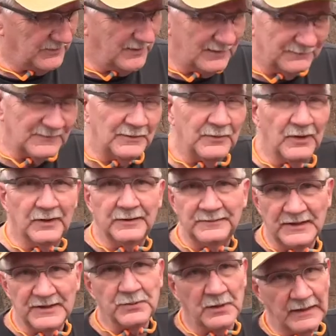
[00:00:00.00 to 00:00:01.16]
So I bought it.
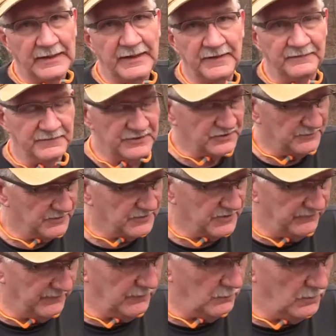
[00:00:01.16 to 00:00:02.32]
That's why I have this
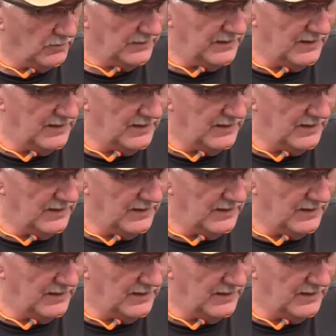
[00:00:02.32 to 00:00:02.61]
specific one.